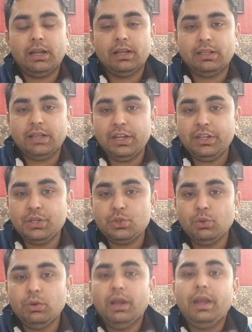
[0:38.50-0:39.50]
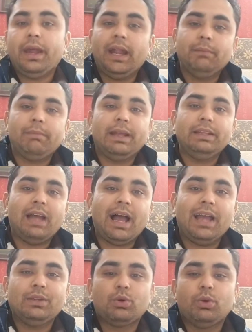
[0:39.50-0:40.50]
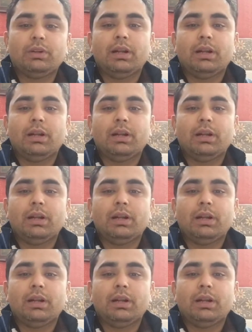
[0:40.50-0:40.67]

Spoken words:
32 and by the High Court